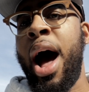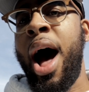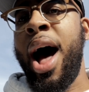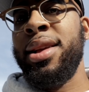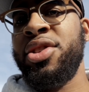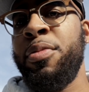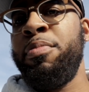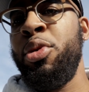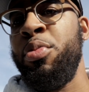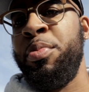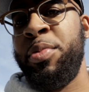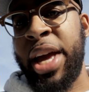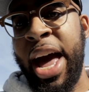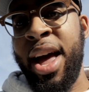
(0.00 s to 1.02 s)
Ah, so boom,
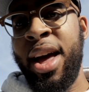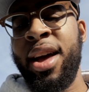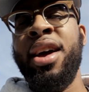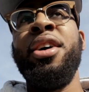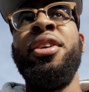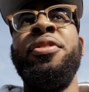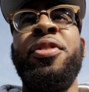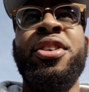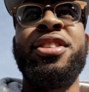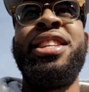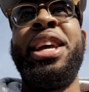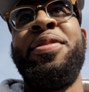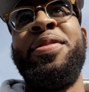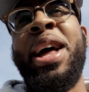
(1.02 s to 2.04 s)
yeah. First
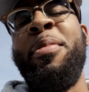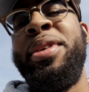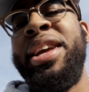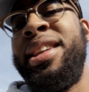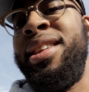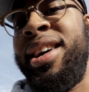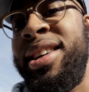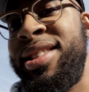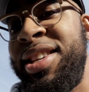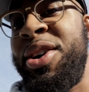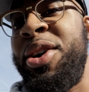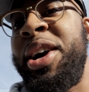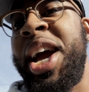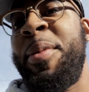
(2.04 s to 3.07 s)
day of not being dusty on